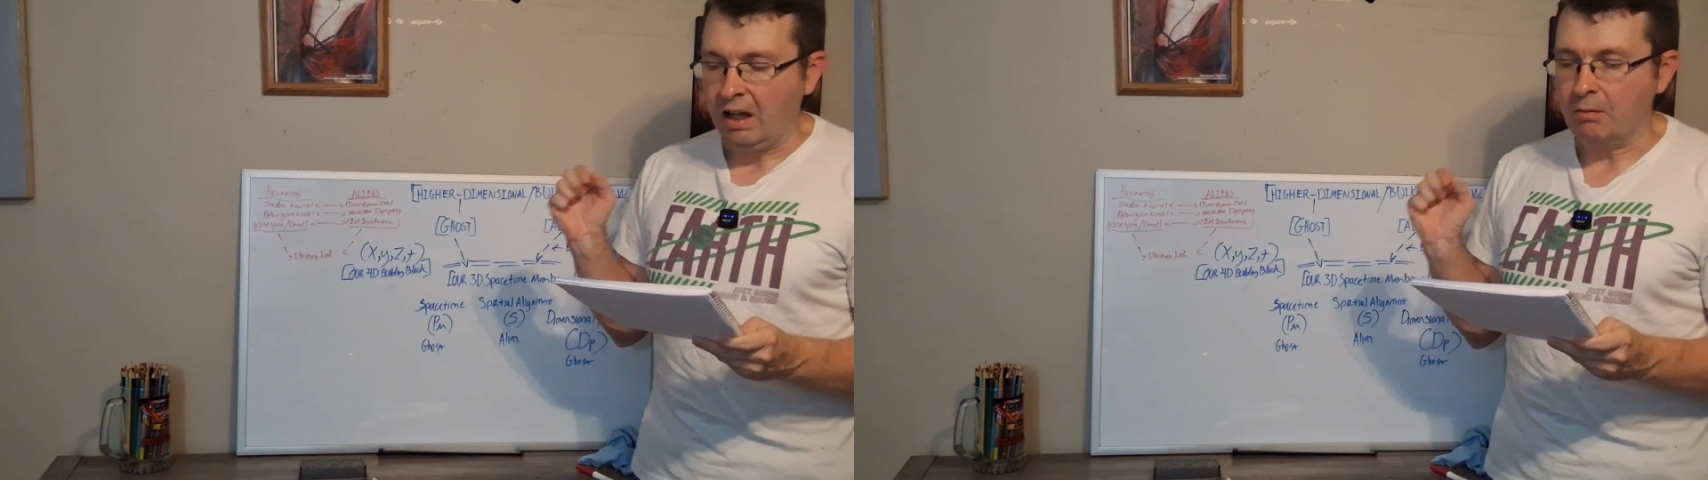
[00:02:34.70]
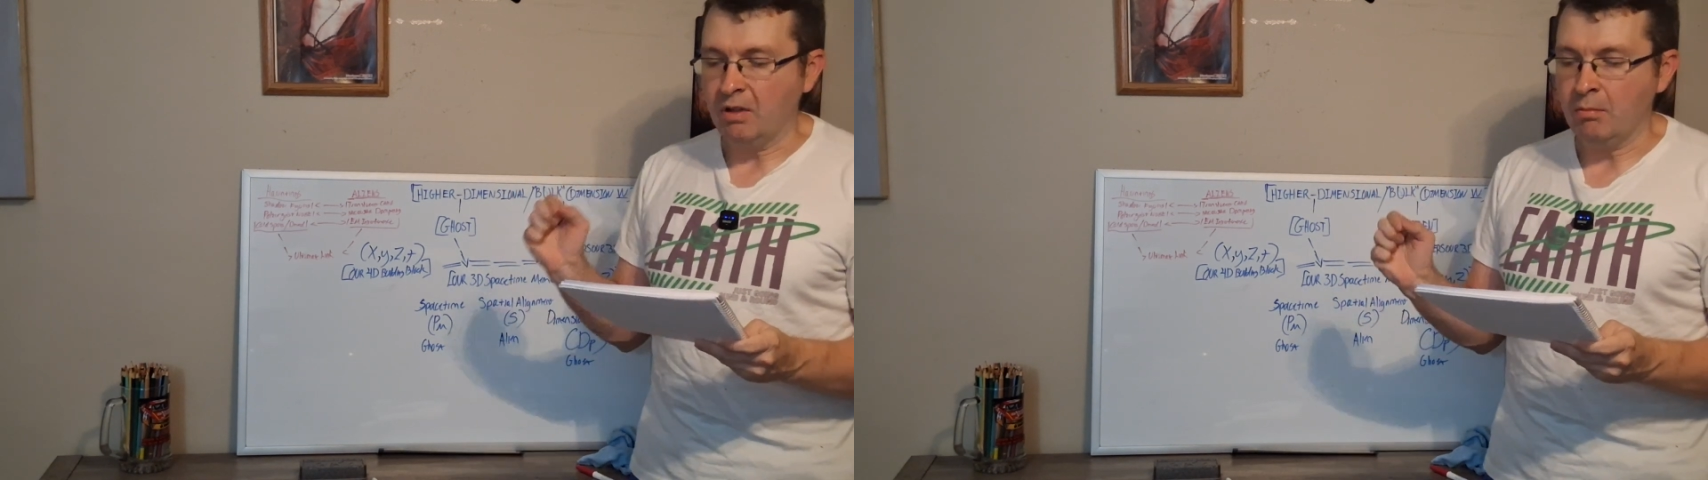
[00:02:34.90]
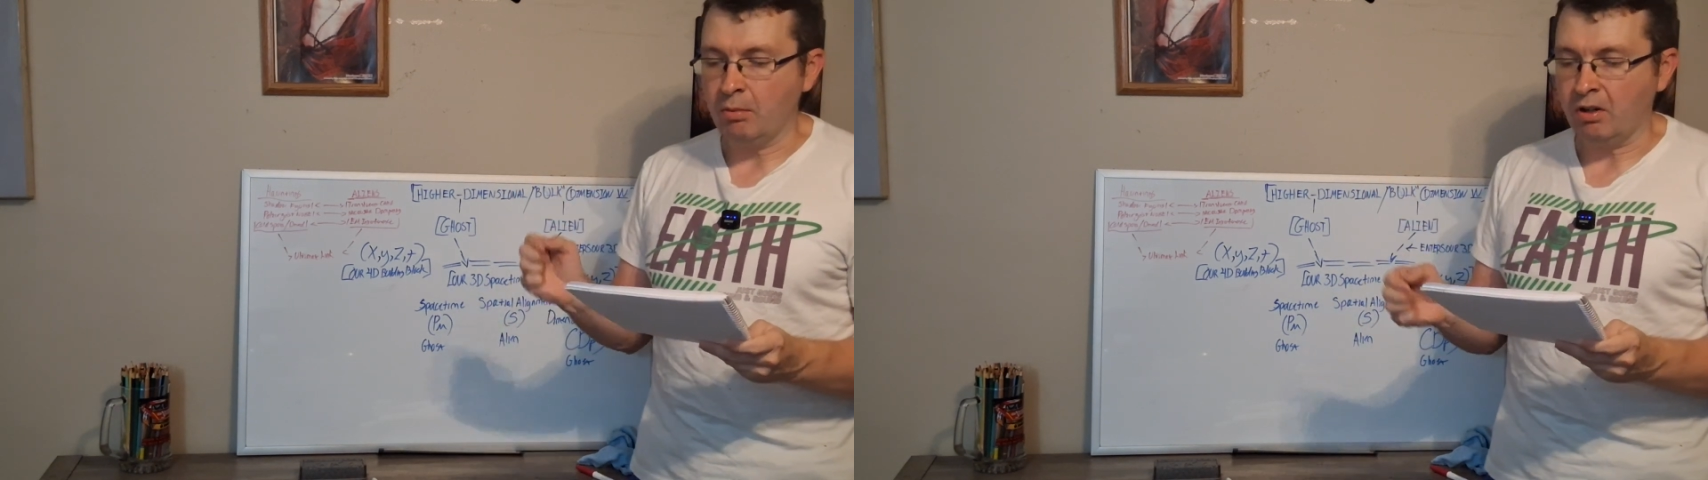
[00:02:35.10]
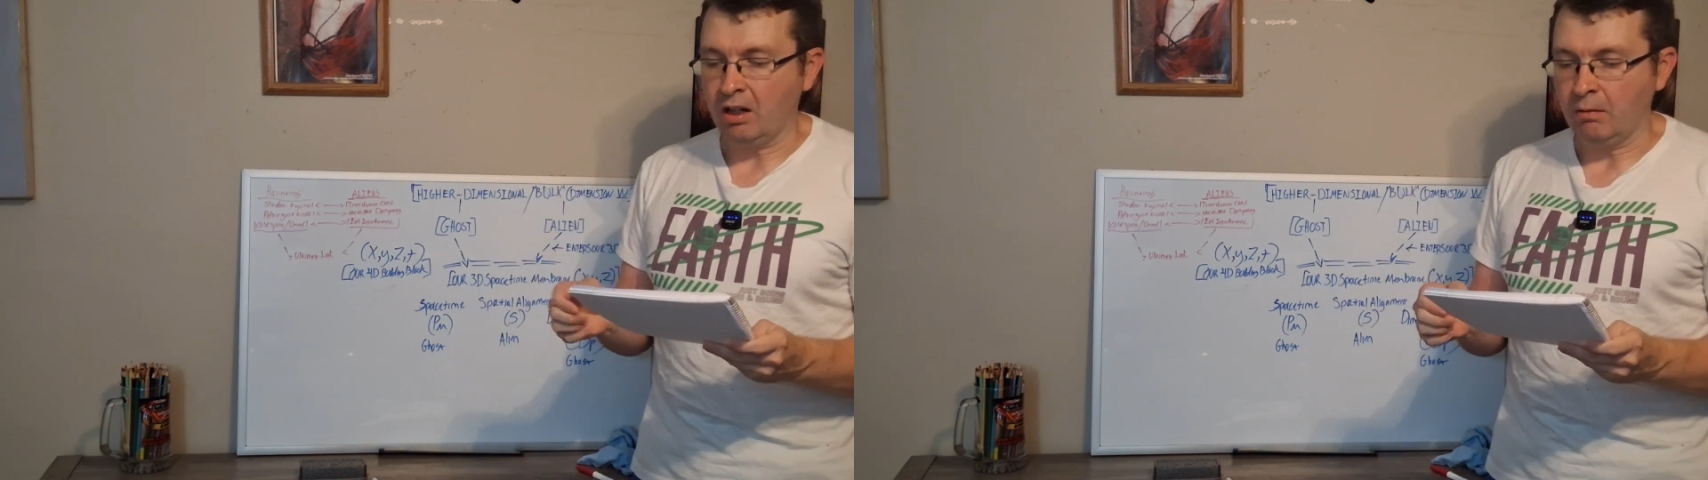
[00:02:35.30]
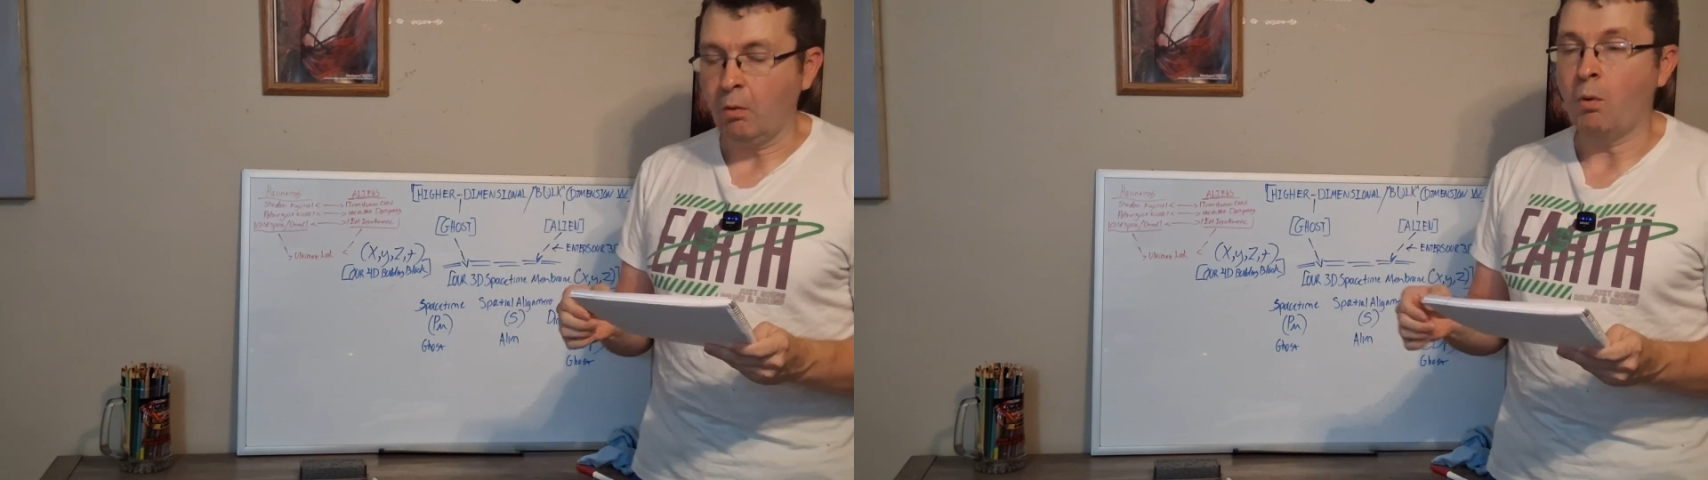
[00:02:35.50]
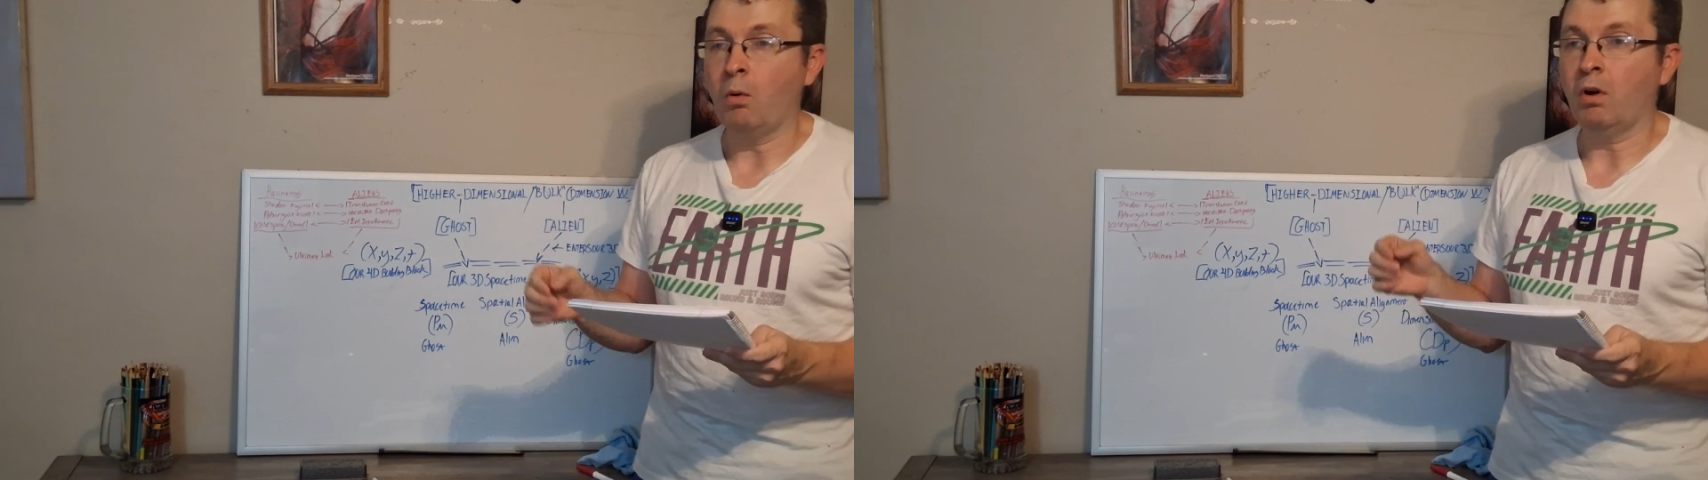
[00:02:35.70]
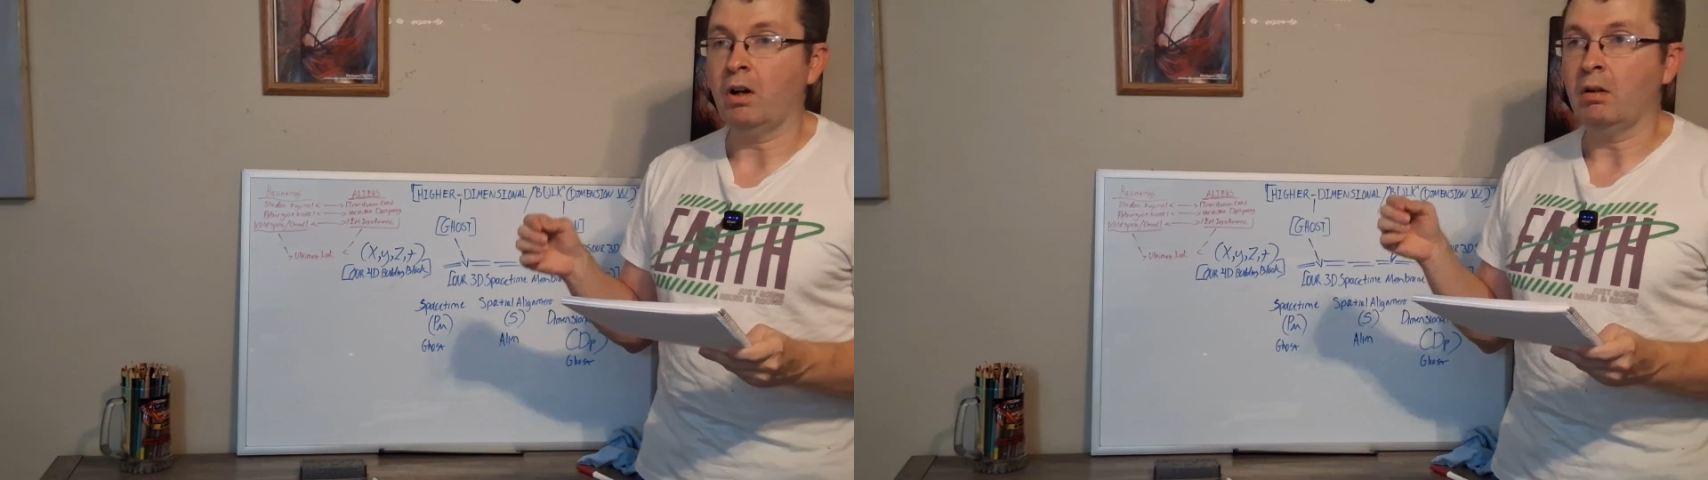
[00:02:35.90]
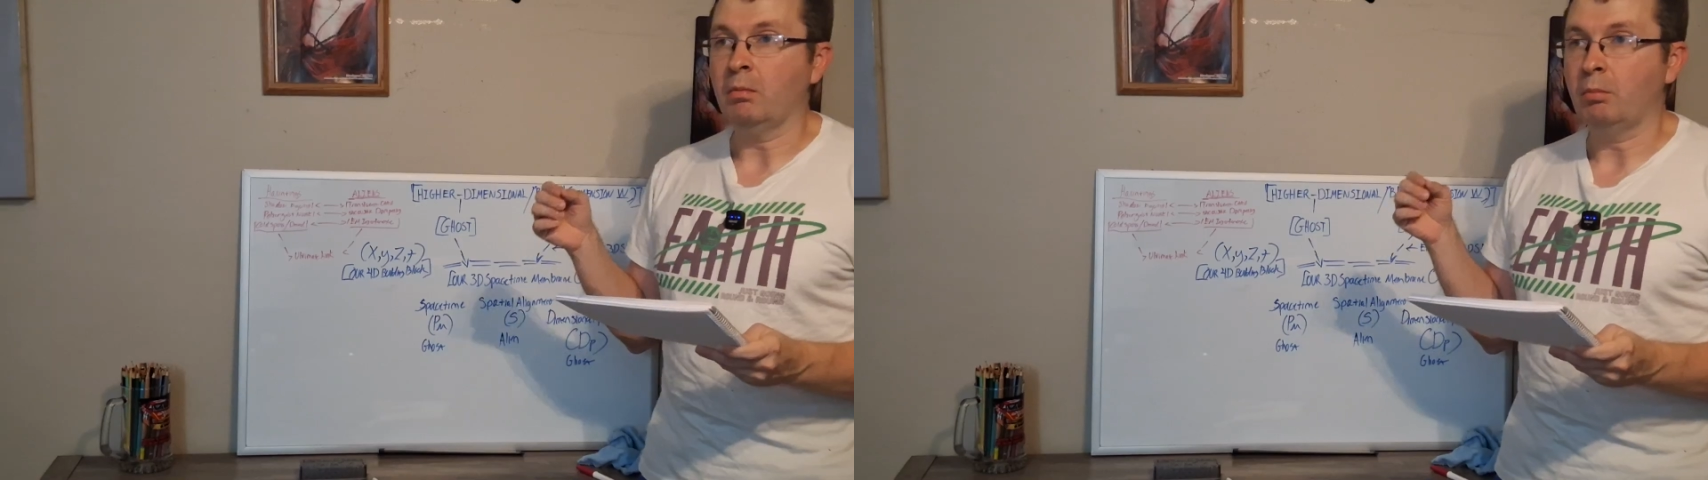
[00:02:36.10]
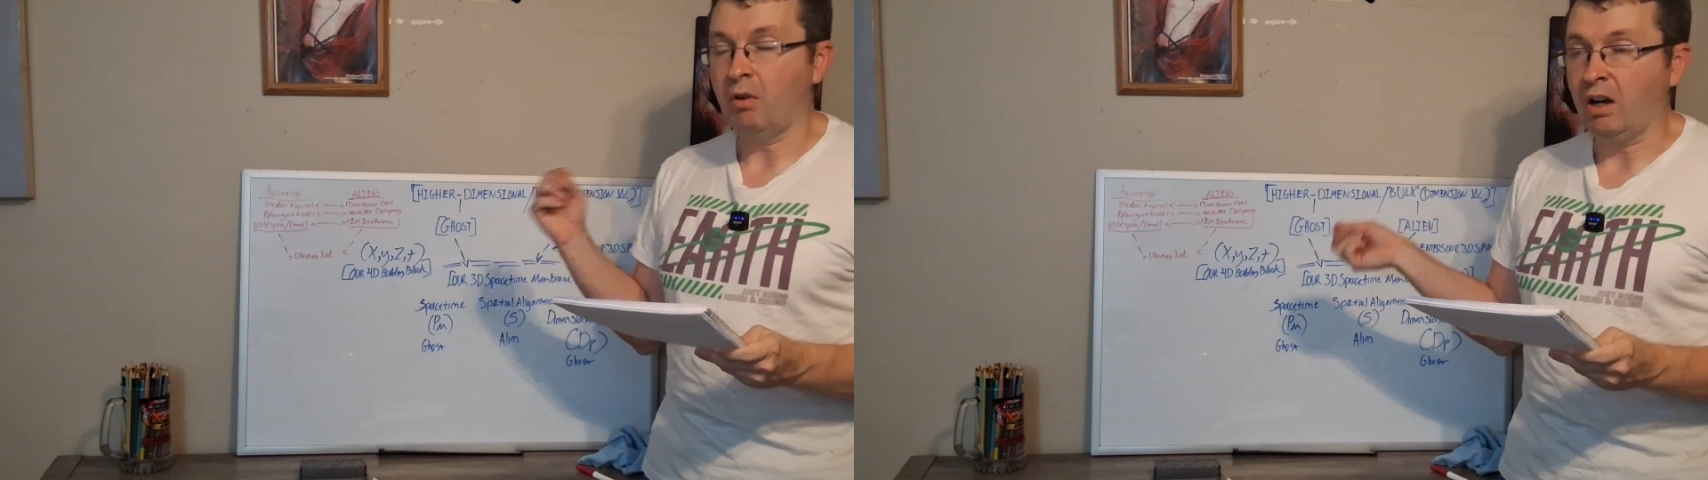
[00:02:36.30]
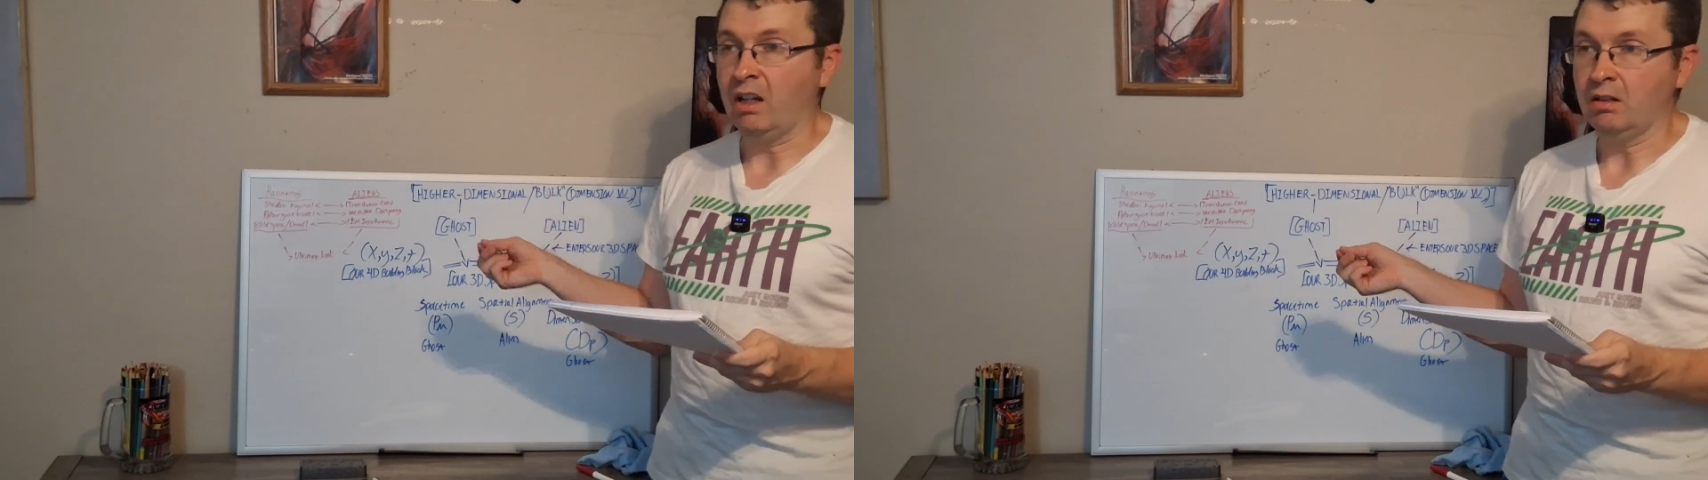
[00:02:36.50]
a membrane or
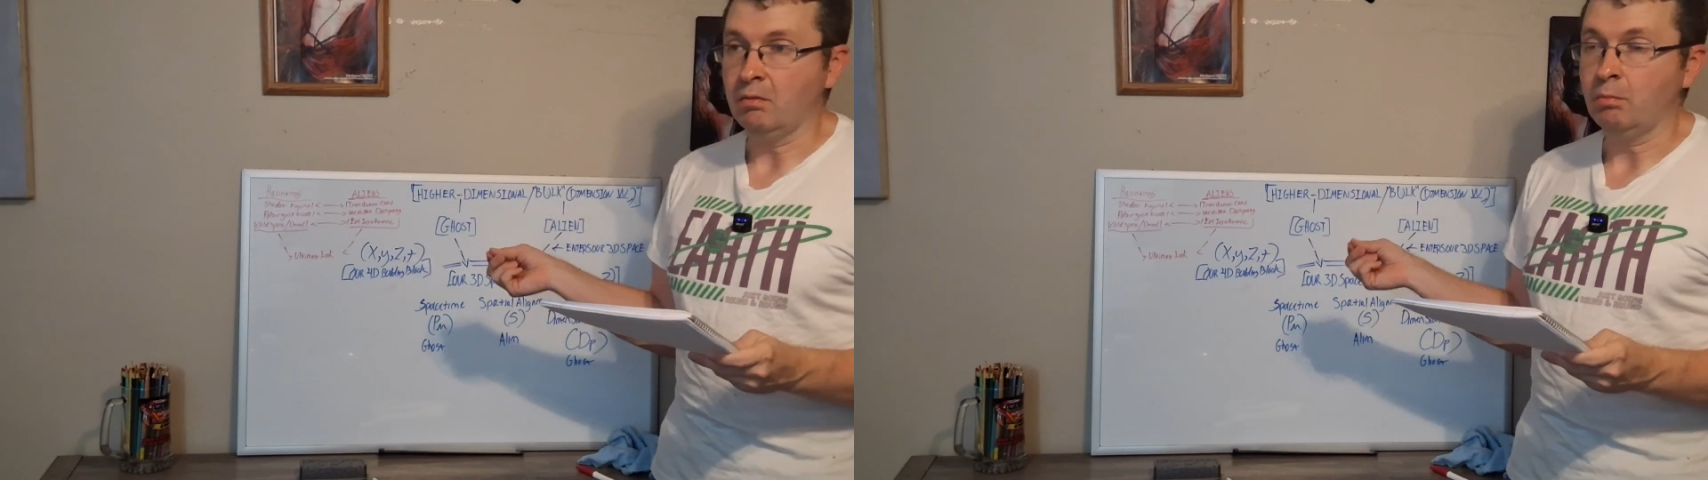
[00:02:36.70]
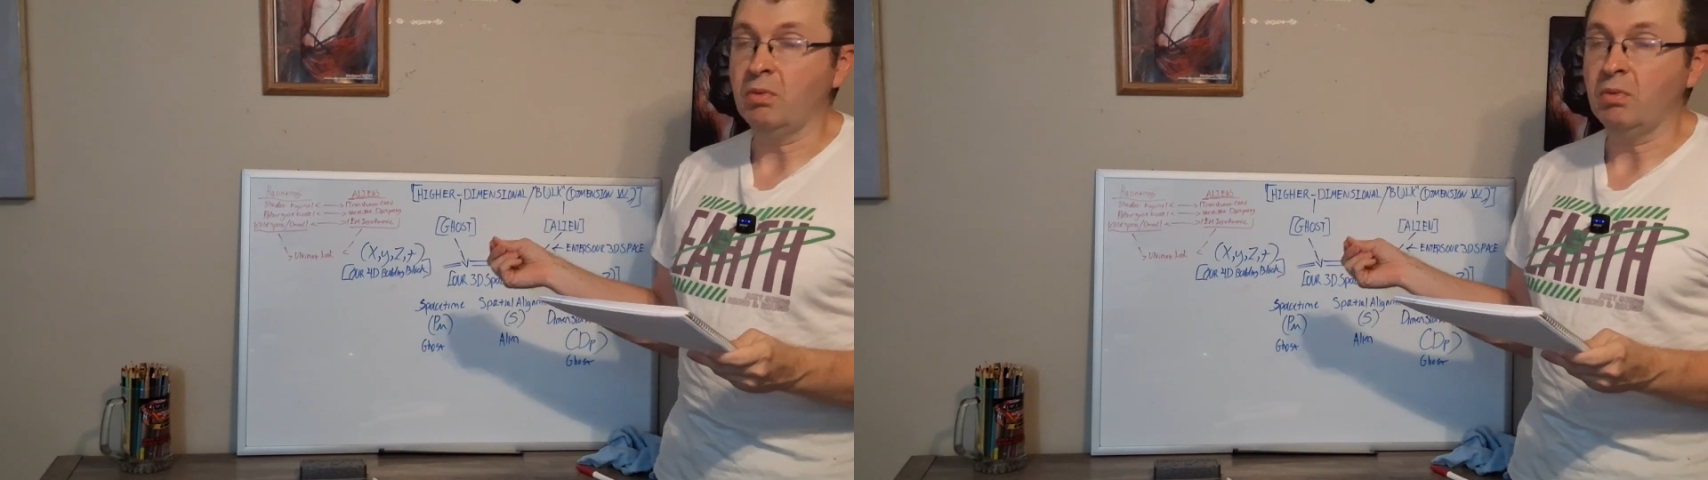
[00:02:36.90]
brain,